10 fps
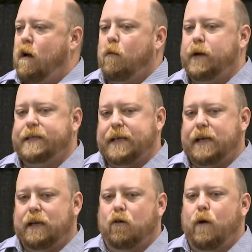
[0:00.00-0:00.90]
we did
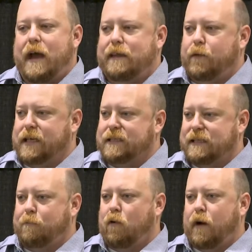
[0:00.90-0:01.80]
it in a way that we could
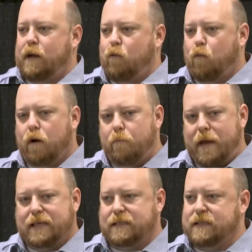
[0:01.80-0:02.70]
separate what
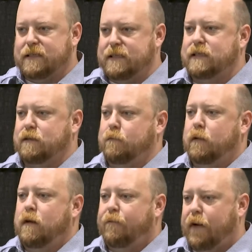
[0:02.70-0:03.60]
makes the system
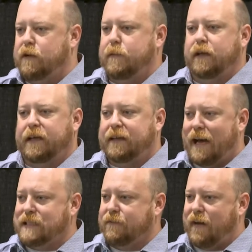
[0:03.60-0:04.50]
fundamentally
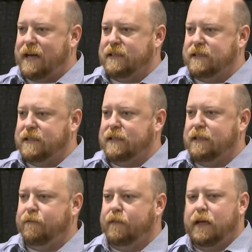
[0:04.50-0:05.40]
classified and
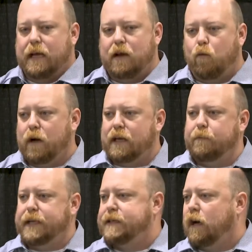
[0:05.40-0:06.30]
sensitive and what can
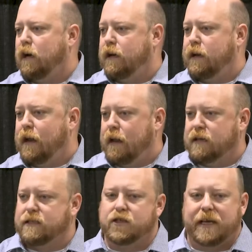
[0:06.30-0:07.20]
be done
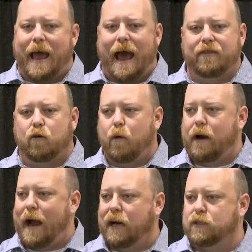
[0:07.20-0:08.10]
essentially at the
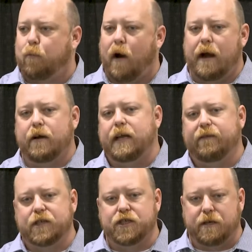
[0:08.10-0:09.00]
warehouse prior to
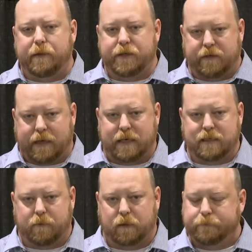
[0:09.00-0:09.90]
even shipping to the customer.